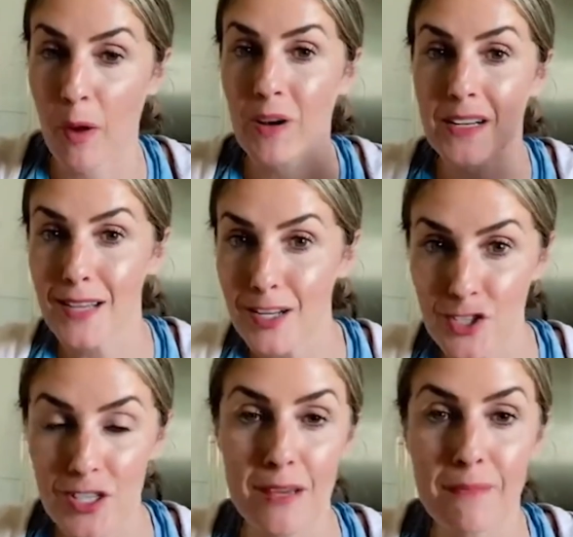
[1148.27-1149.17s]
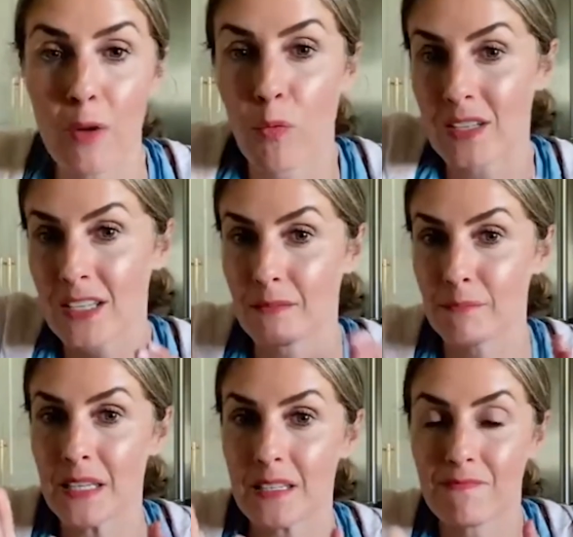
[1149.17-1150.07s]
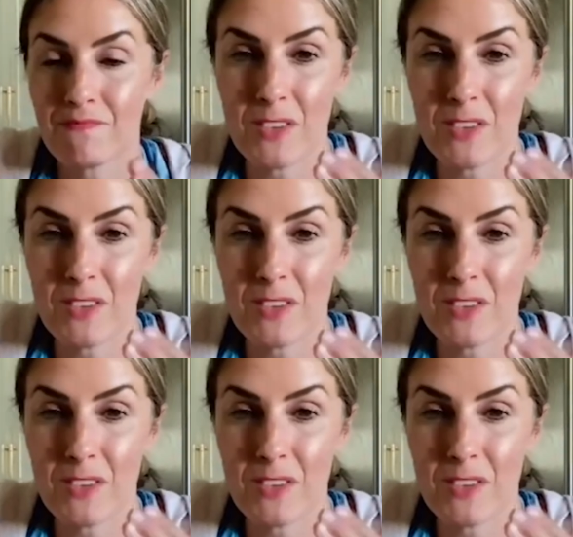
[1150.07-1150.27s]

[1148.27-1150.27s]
I want to touch them, I want to be